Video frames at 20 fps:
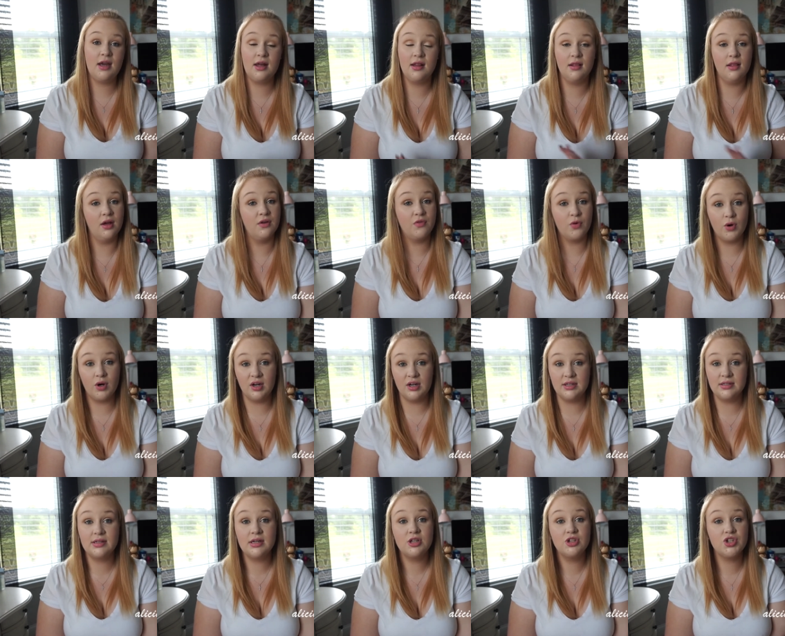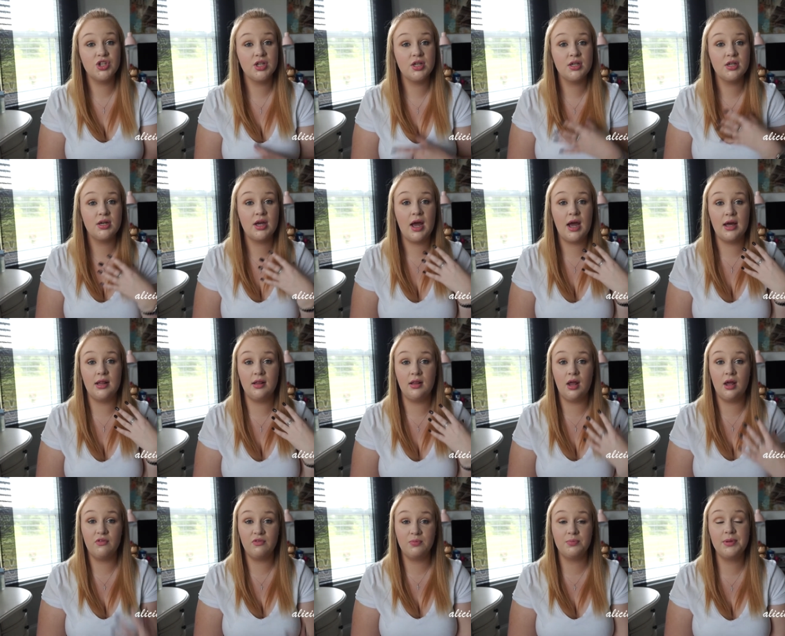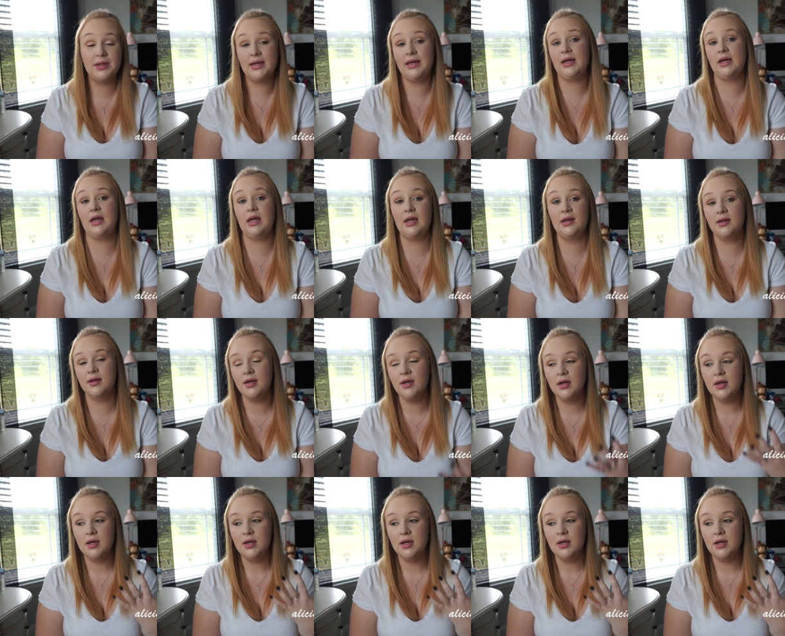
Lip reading: I love organization, I love planning,